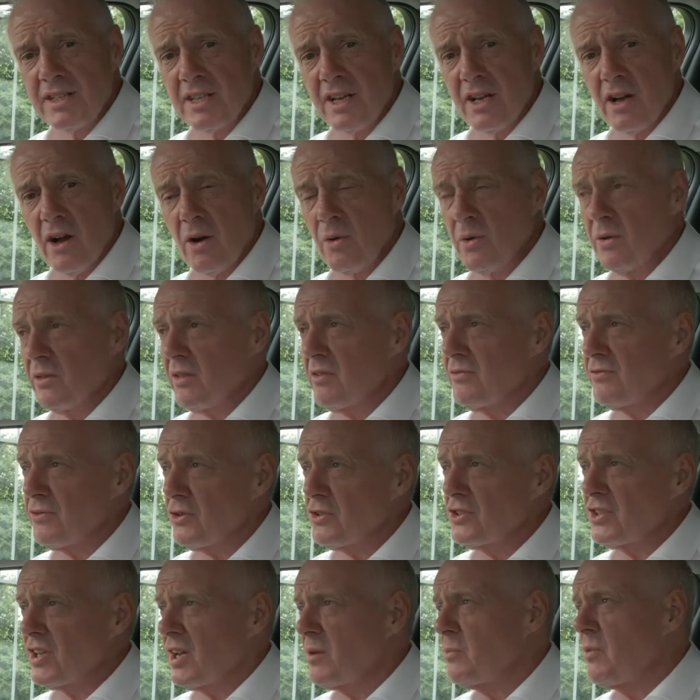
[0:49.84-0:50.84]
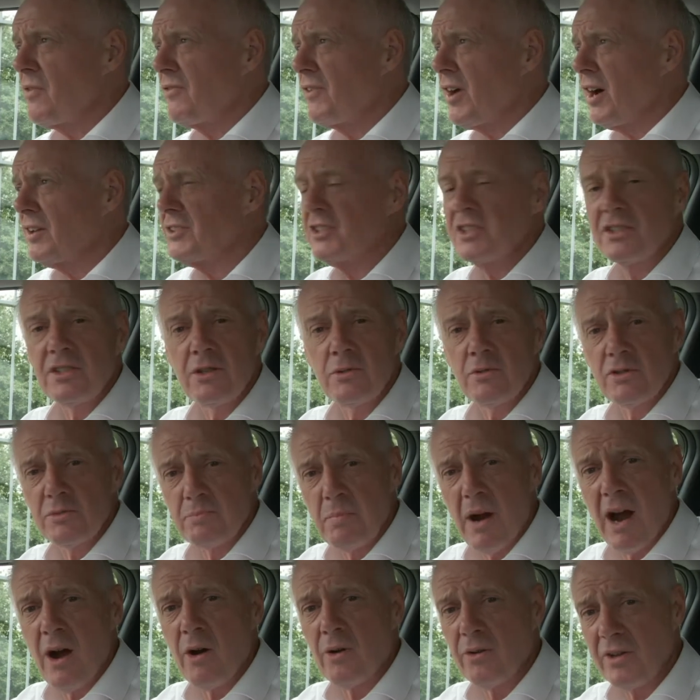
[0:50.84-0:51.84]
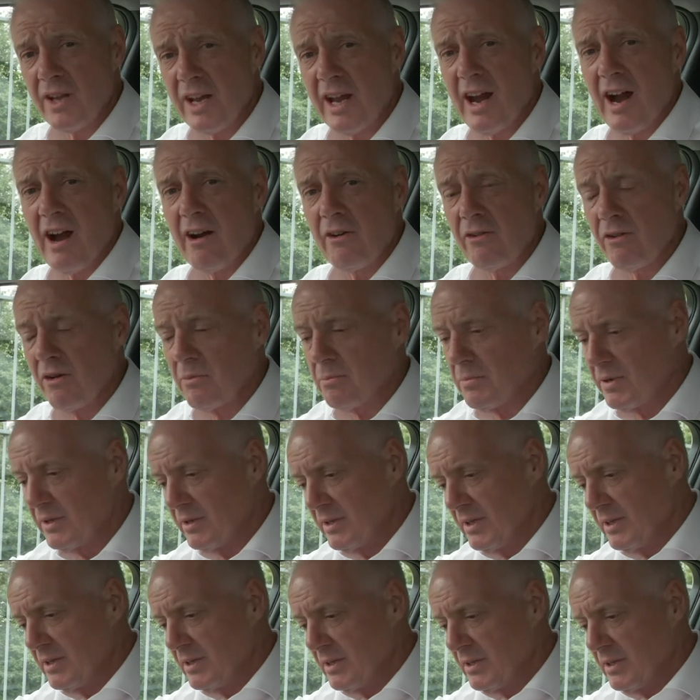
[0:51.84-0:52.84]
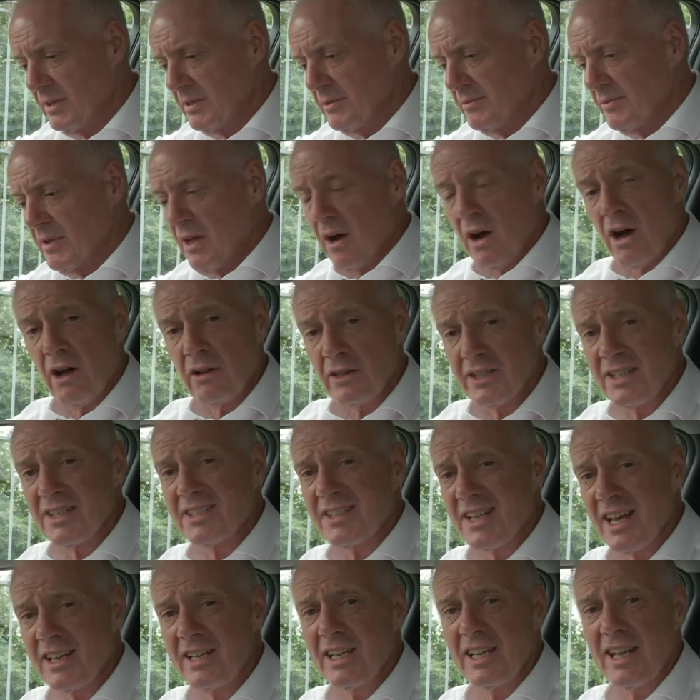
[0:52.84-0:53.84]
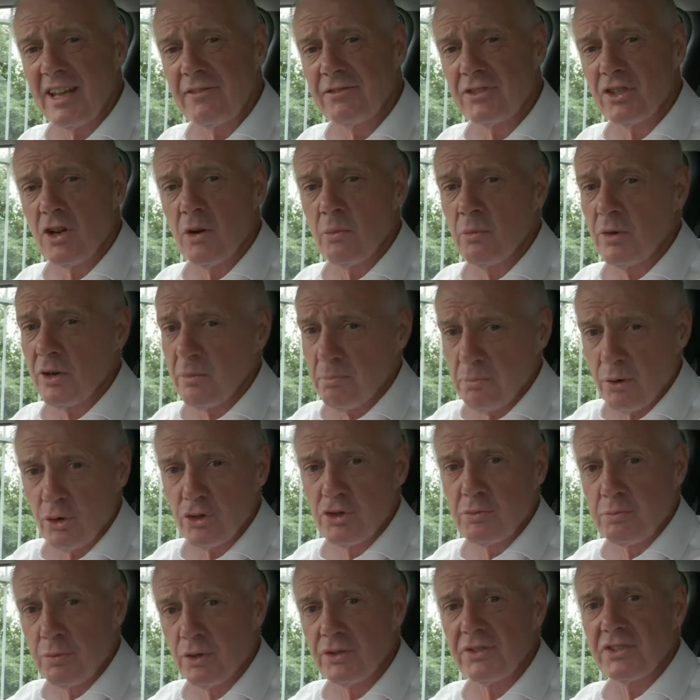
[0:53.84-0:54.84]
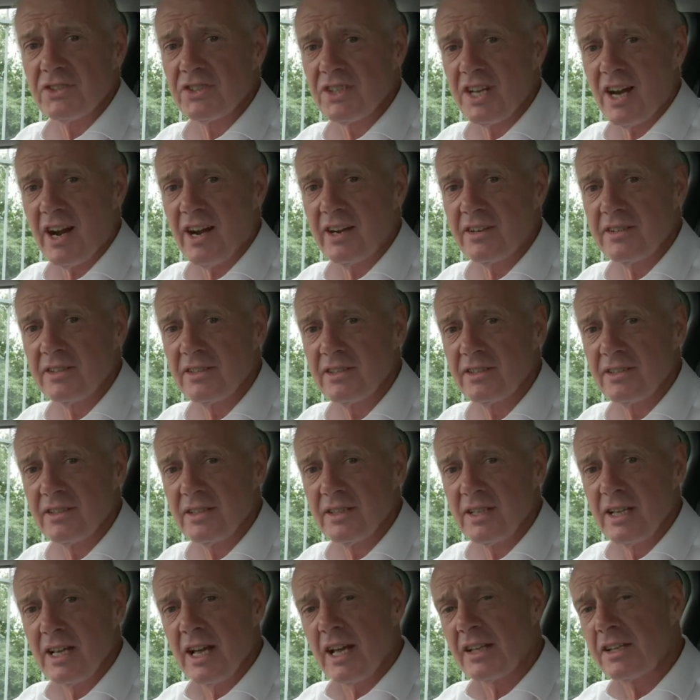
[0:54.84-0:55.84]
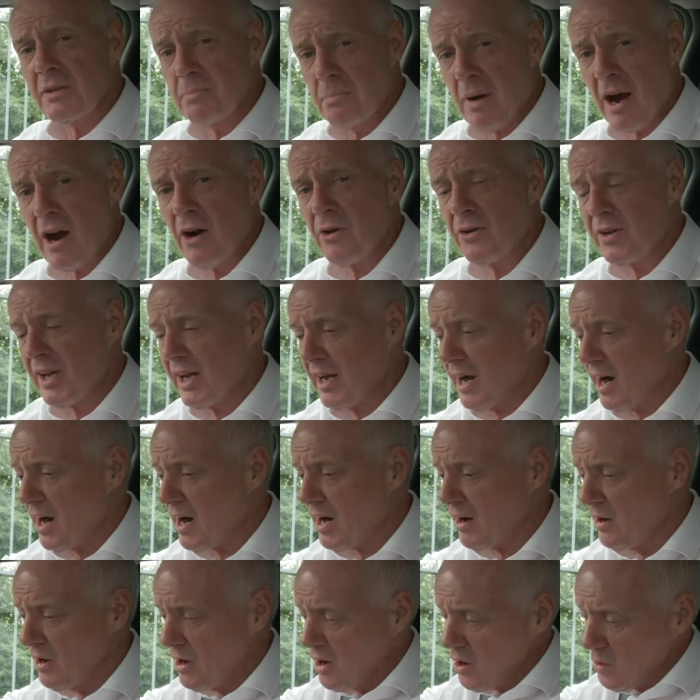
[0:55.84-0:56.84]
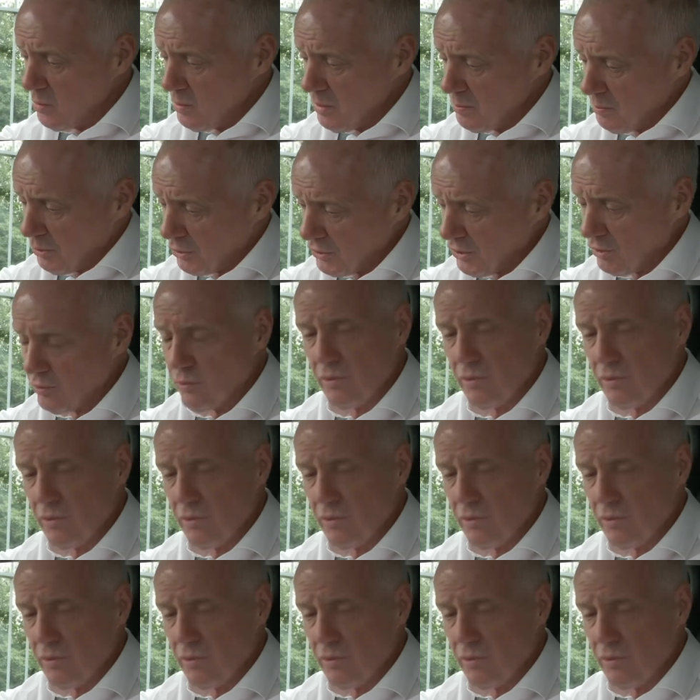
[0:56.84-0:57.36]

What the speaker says: to go. The first thing we've got to do is power the car up. All Nissan LEAFs come with a push button start. And to power the car, we put our